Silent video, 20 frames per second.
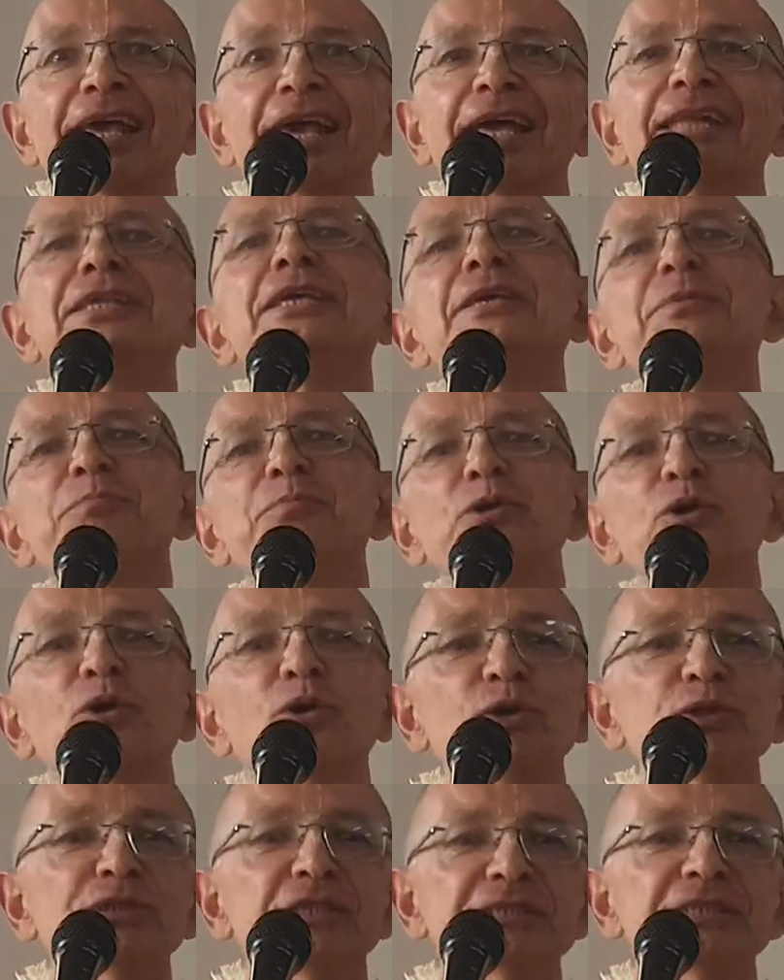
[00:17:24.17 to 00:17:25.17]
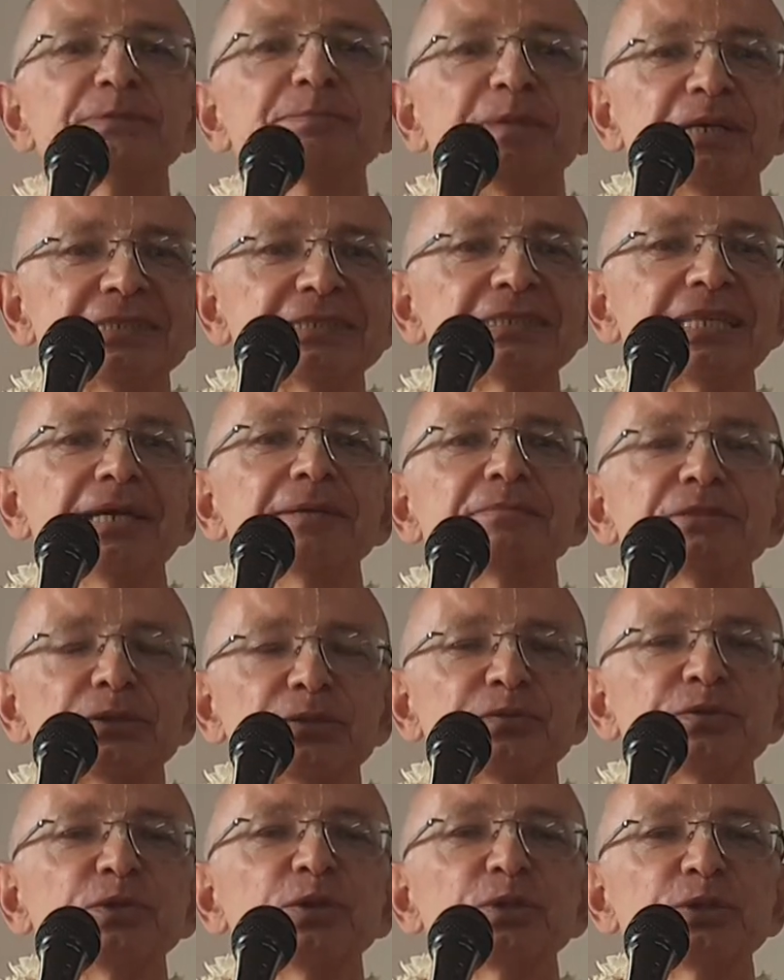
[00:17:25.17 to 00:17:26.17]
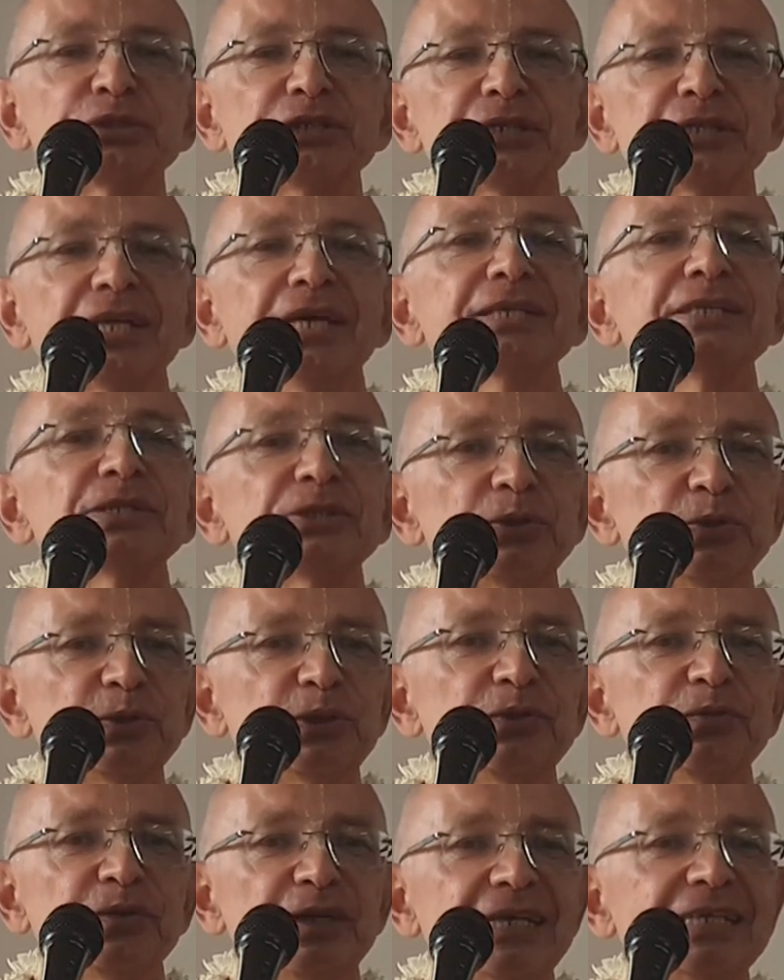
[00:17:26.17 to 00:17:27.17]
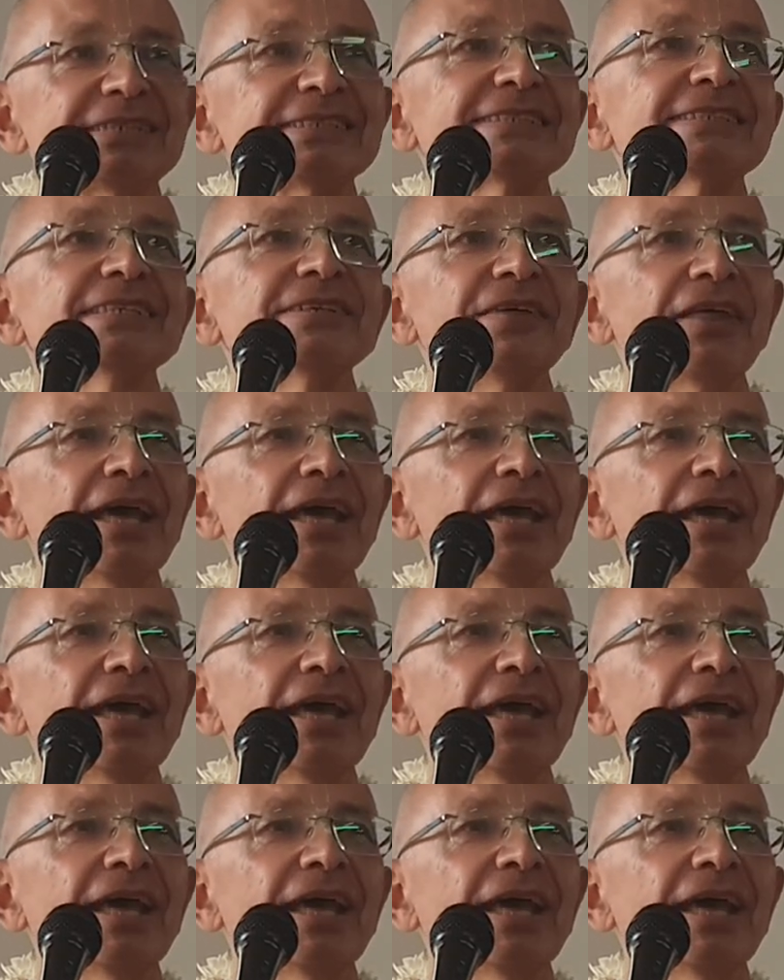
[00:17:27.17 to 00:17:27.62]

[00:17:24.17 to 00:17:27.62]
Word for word: And he brought these pastimes of Lord Chaitanya to the West.